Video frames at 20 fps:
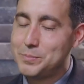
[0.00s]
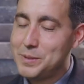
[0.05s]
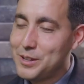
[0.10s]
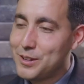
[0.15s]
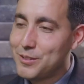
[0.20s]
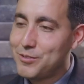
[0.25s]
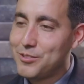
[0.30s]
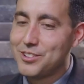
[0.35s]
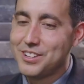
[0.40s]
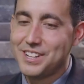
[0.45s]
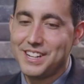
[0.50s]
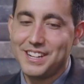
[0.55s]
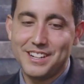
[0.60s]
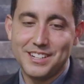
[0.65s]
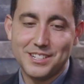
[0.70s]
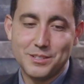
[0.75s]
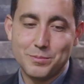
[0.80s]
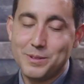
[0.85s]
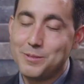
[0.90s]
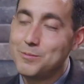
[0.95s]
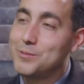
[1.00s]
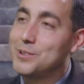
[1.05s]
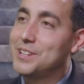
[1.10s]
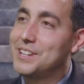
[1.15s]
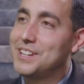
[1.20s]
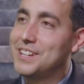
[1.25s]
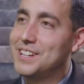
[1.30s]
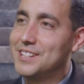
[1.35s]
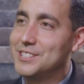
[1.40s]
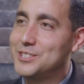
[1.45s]
beautiful here, and it's been
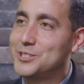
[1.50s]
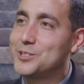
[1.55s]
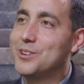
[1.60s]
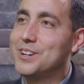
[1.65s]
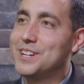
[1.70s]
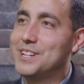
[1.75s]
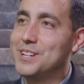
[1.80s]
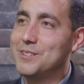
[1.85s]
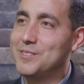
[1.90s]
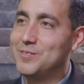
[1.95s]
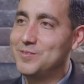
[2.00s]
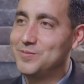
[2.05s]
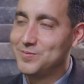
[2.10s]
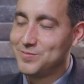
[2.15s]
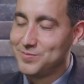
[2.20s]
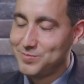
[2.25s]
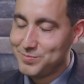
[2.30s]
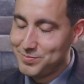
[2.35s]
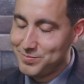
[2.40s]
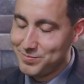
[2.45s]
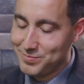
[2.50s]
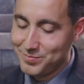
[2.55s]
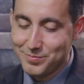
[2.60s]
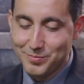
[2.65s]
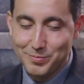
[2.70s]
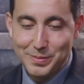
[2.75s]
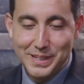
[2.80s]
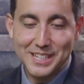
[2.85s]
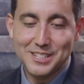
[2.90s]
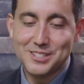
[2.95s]
really a joy to
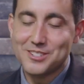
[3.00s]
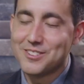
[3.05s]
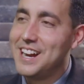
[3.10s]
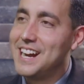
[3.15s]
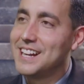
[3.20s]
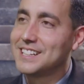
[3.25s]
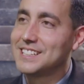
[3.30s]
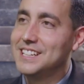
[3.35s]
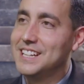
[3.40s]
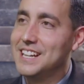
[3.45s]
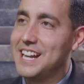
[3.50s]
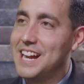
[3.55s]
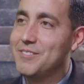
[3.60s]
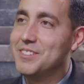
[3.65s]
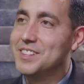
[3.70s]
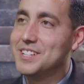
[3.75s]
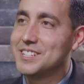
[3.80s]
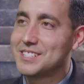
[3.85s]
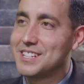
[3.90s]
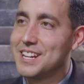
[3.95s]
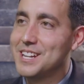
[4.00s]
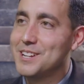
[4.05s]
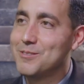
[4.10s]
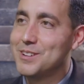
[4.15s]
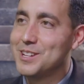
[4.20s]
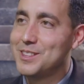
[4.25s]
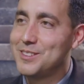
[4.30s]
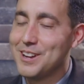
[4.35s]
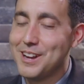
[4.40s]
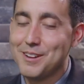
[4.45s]
be interacting and having this study
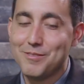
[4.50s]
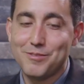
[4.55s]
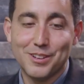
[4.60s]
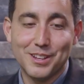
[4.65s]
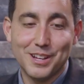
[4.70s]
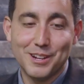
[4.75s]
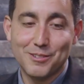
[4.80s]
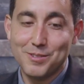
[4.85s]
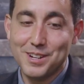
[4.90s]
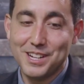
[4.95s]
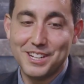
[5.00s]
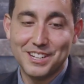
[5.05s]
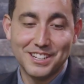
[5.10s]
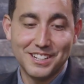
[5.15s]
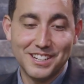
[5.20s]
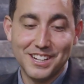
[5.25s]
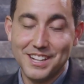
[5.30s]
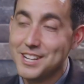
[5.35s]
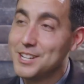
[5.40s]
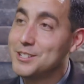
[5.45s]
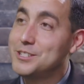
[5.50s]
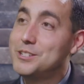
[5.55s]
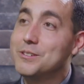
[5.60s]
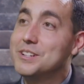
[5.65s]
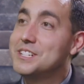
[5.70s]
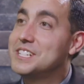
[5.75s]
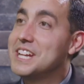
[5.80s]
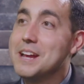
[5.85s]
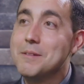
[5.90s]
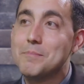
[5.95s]
with you. I feel like we could
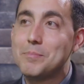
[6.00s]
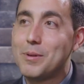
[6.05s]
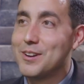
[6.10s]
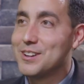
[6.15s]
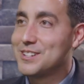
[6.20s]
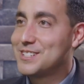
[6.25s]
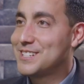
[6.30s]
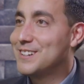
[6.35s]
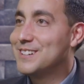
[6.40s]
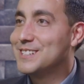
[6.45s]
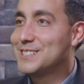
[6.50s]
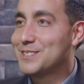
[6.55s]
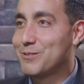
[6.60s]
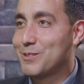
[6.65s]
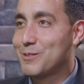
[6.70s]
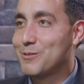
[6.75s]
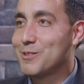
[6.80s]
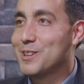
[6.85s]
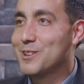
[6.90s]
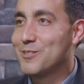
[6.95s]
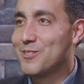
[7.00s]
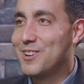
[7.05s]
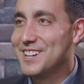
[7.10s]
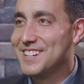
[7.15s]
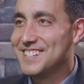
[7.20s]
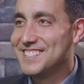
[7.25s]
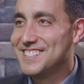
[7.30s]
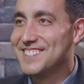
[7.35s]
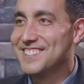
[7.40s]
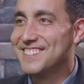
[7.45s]
do a ten-part series if we really
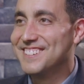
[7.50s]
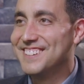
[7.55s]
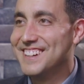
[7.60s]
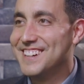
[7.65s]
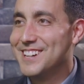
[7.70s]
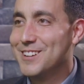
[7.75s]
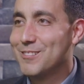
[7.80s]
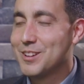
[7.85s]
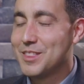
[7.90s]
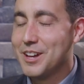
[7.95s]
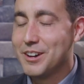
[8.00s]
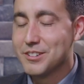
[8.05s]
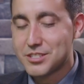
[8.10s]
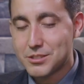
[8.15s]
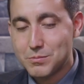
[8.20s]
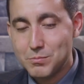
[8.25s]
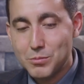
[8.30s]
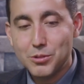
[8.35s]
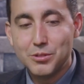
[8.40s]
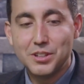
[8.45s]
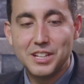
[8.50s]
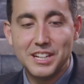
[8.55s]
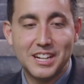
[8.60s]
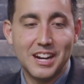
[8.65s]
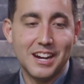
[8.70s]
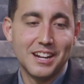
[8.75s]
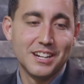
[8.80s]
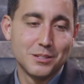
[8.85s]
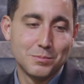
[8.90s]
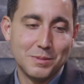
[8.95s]
wanted to, with yes. how smoothly
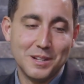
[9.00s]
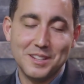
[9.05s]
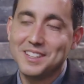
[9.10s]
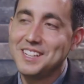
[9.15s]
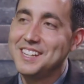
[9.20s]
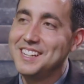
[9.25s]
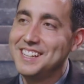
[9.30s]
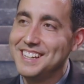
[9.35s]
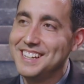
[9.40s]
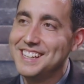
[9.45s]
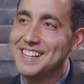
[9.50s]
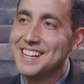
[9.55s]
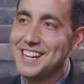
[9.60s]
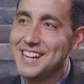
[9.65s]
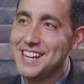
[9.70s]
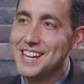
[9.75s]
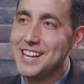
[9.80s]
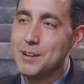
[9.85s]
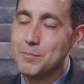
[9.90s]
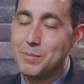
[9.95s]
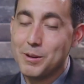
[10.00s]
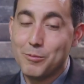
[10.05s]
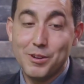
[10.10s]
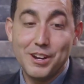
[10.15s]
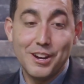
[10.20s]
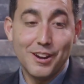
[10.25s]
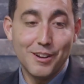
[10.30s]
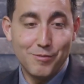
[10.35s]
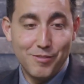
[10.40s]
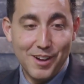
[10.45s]
God has been leading. Yeah. But
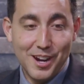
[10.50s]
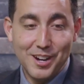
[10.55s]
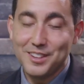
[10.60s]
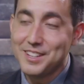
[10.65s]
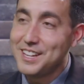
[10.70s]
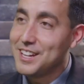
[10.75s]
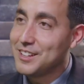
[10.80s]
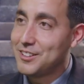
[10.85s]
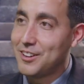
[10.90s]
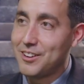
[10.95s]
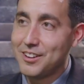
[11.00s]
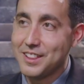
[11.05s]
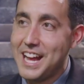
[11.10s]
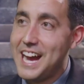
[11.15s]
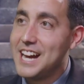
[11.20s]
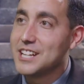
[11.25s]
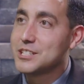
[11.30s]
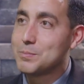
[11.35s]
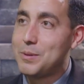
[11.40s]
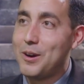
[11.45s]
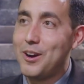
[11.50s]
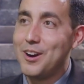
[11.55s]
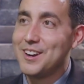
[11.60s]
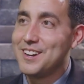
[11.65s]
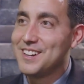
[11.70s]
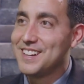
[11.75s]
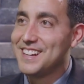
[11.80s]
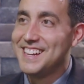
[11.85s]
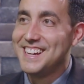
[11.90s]
we are finally at our last part,